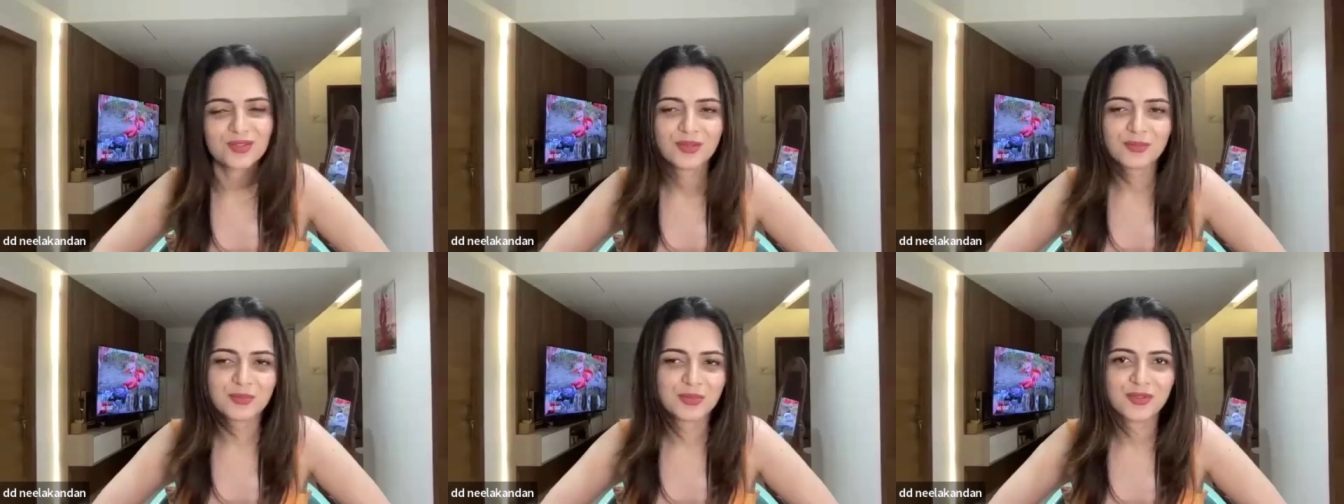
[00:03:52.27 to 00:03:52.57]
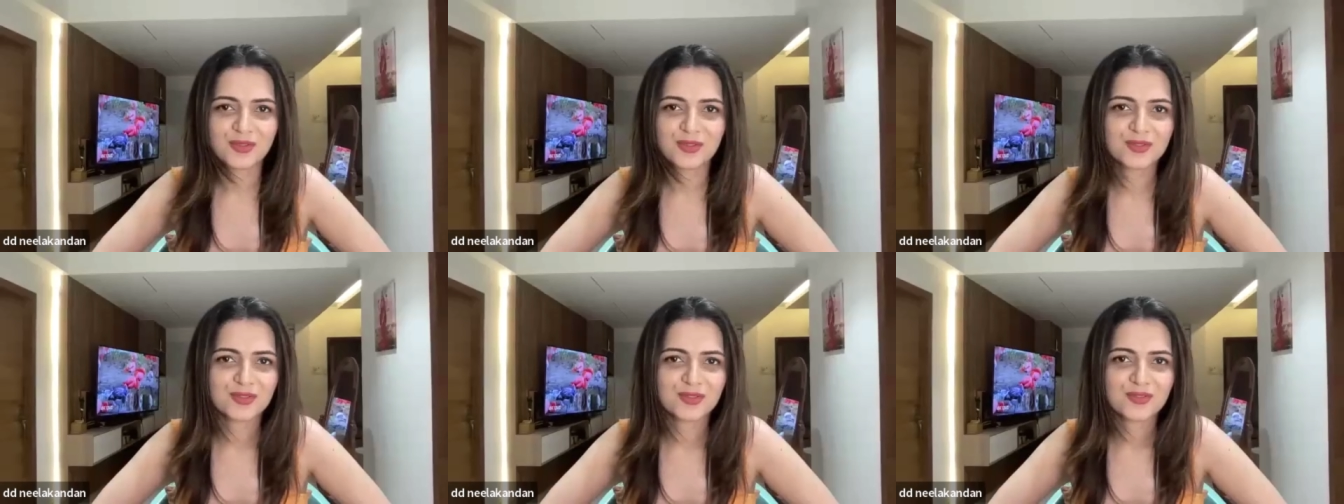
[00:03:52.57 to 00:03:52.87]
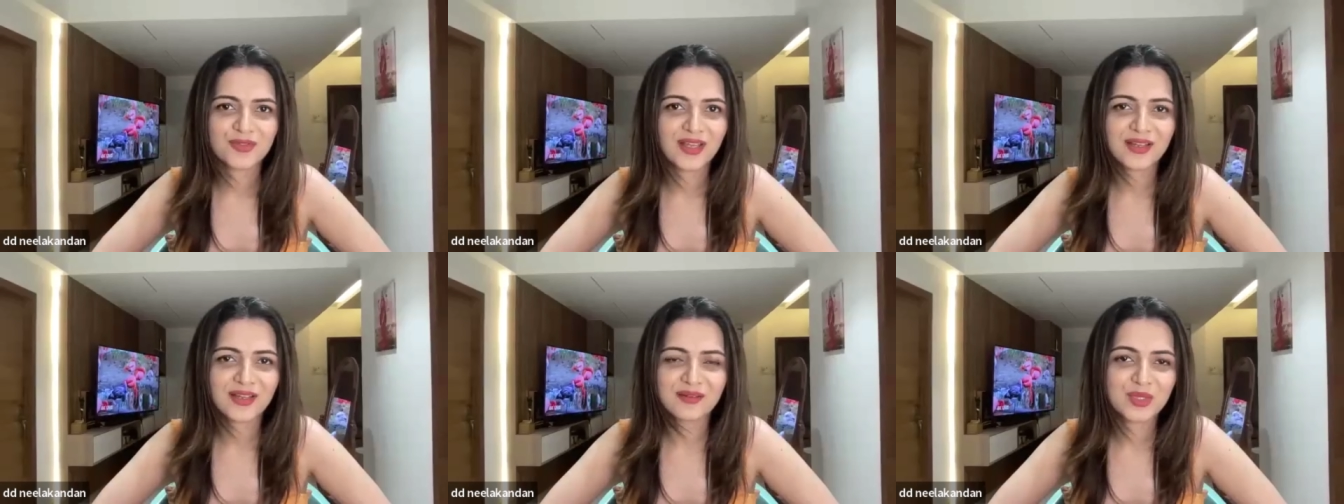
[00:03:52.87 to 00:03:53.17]
was not because
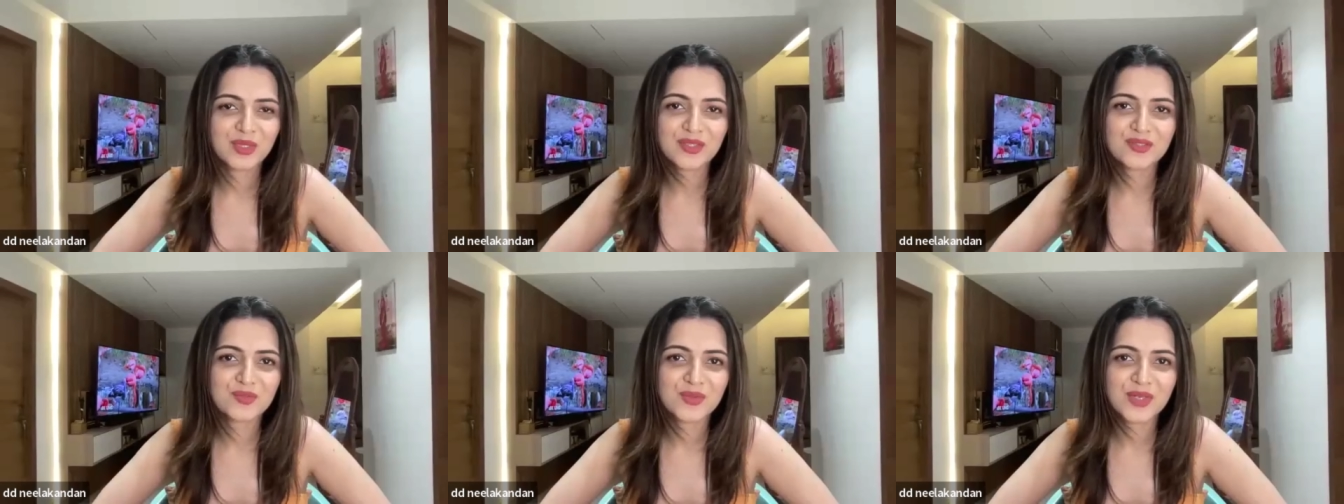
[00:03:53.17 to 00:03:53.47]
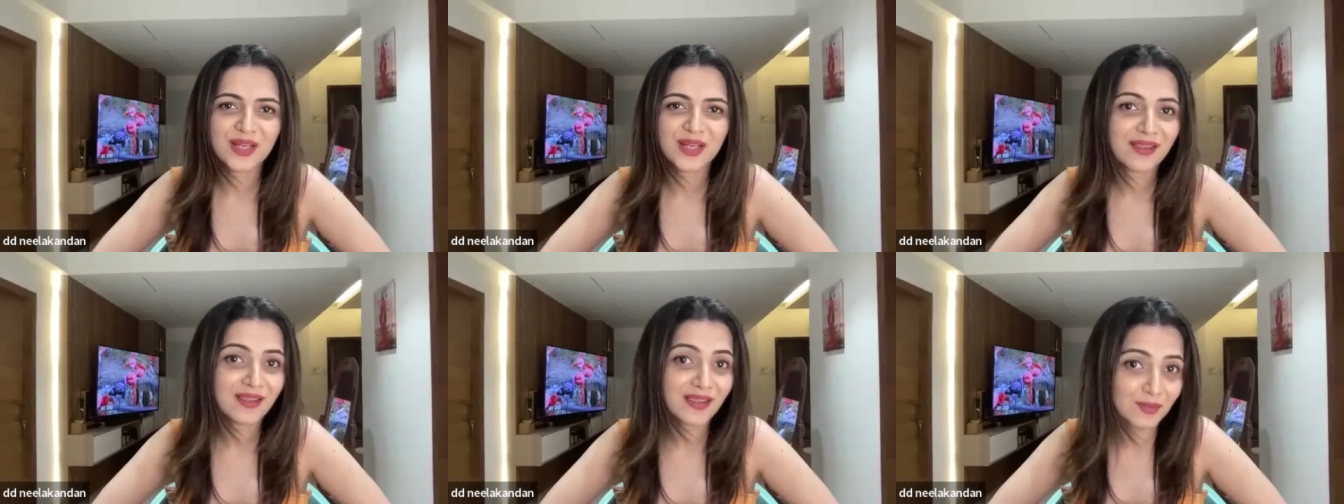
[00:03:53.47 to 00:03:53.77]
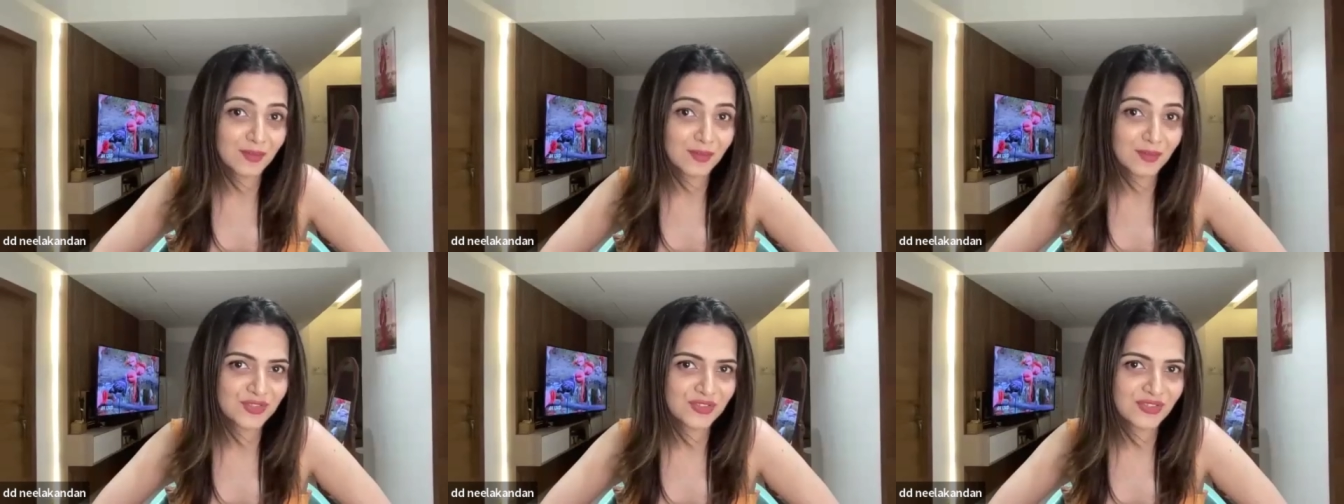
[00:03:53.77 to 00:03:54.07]
of that. Because when I
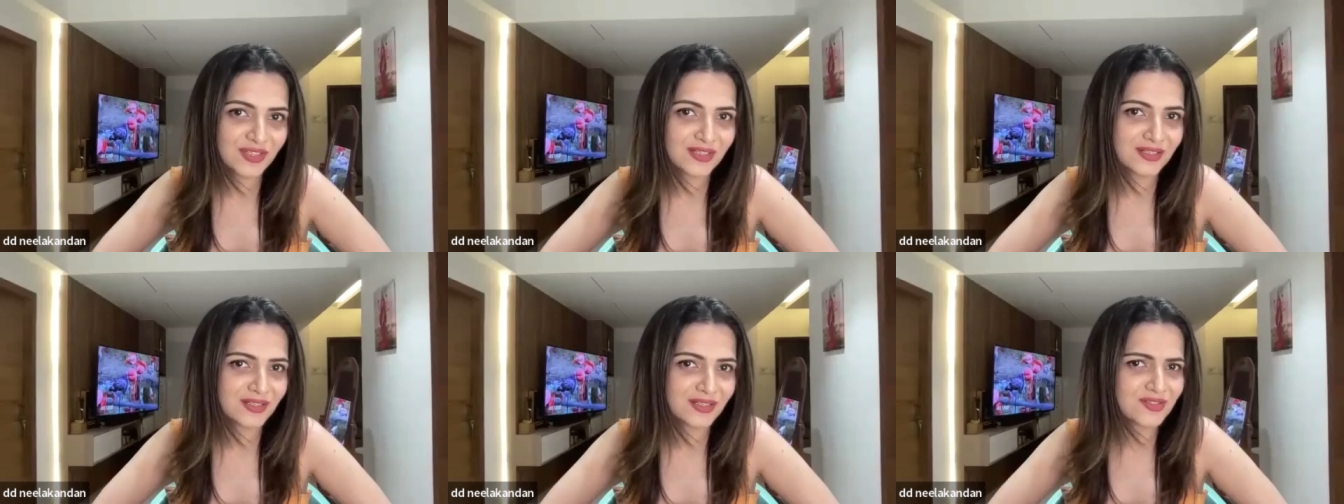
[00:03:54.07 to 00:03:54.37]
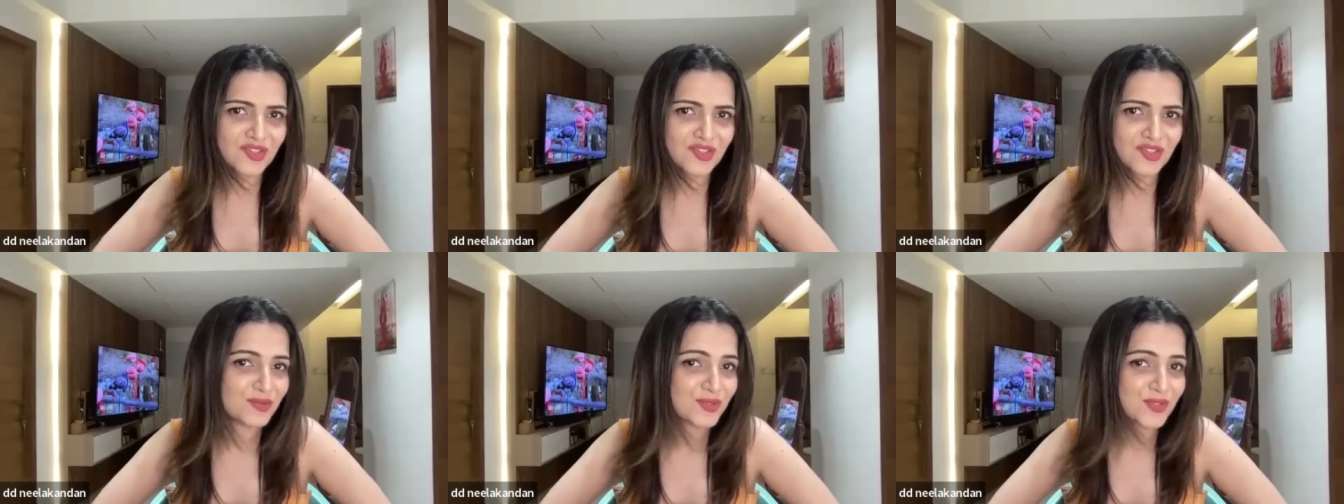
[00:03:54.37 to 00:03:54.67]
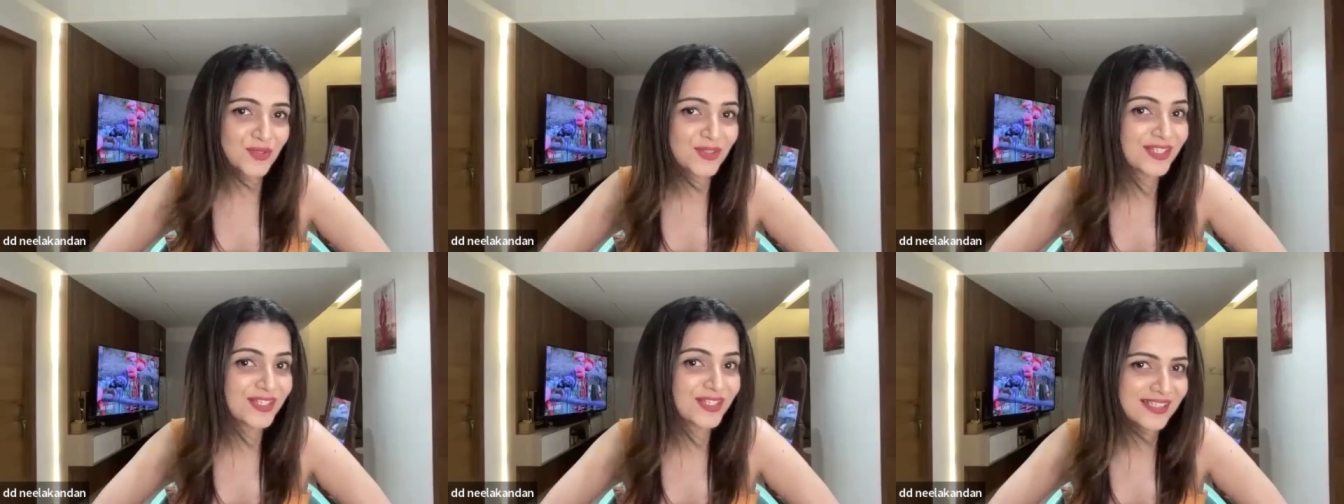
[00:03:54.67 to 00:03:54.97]
came into the industry, I
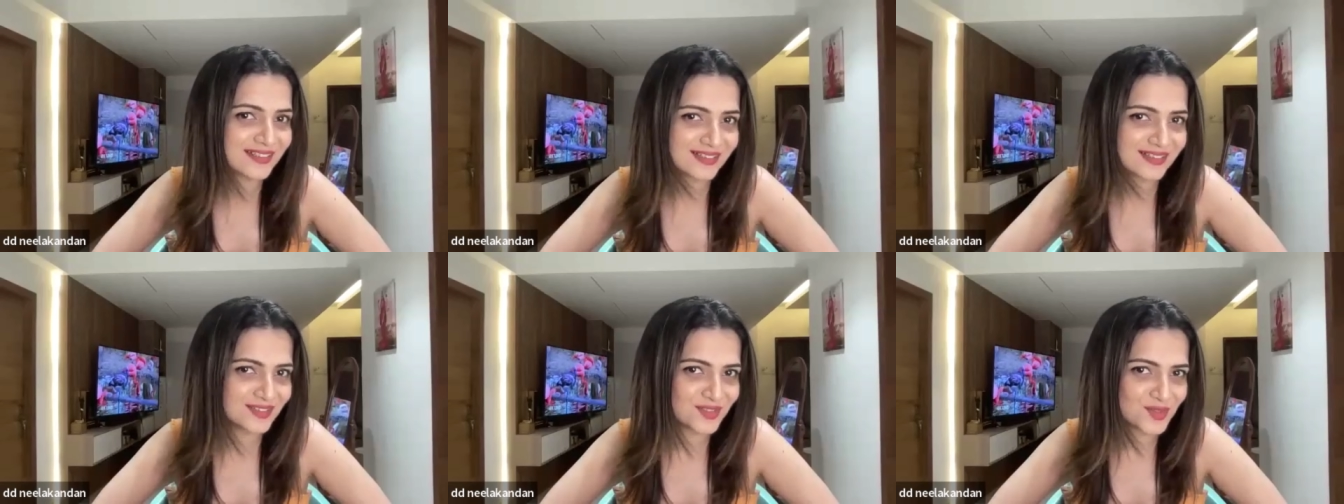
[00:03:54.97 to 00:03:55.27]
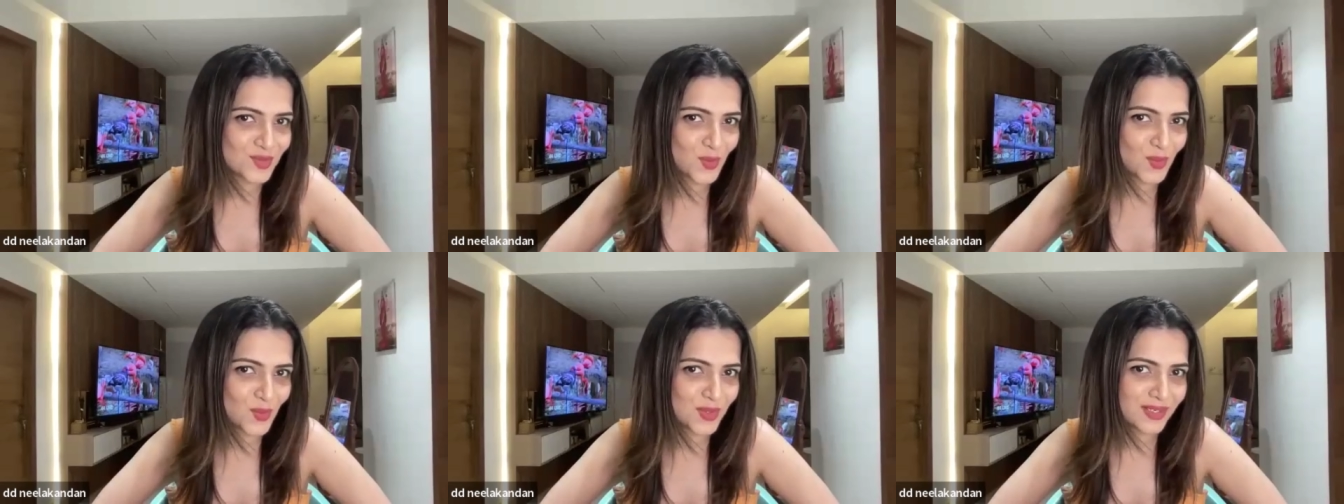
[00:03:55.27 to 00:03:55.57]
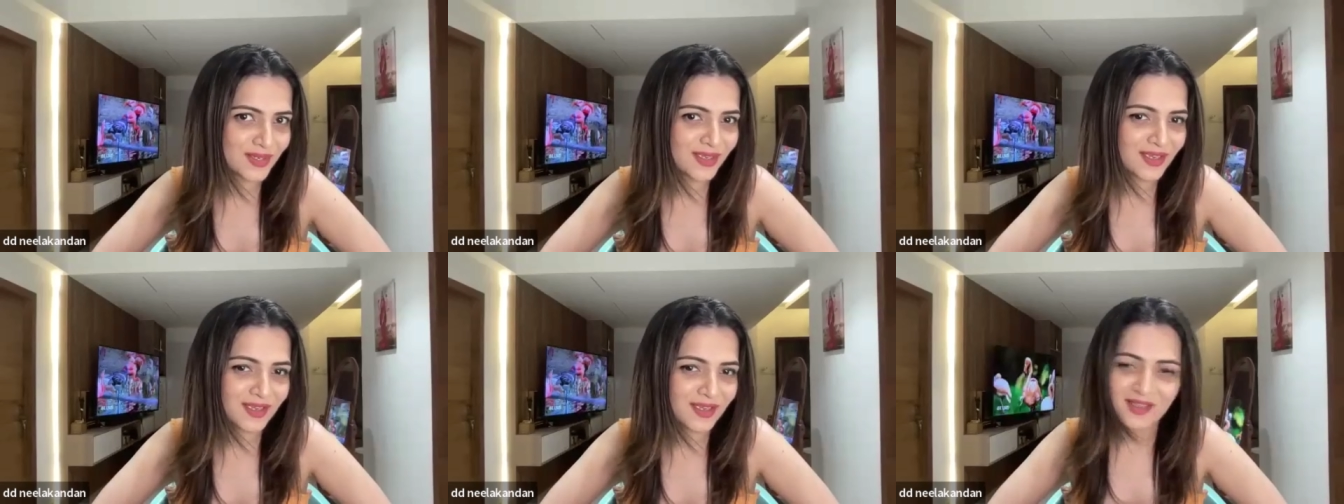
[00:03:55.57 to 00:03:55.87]
was already 10 years
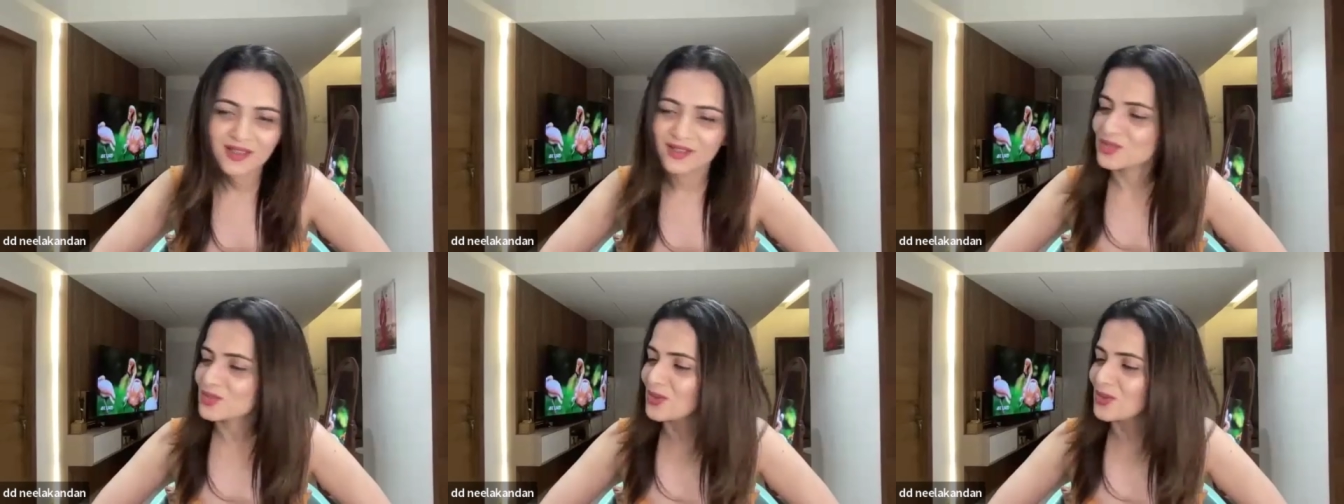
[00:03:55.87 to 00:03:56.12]
old. So